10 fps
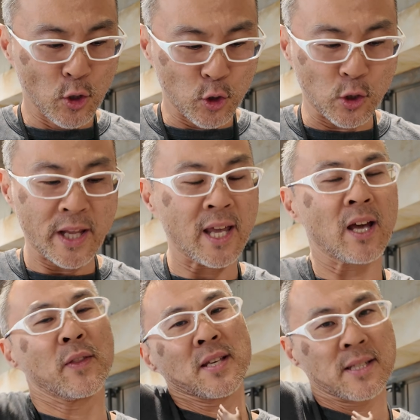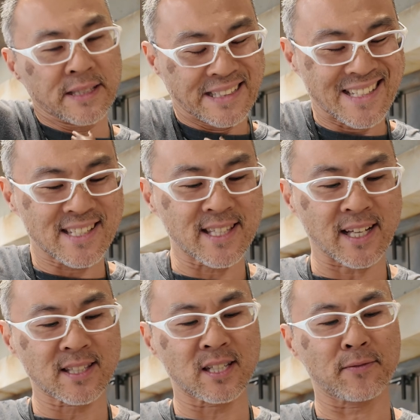you'll hear this
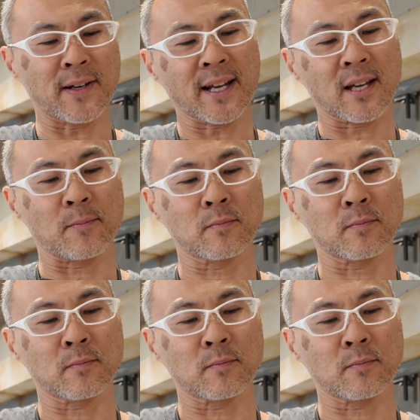distinctive like,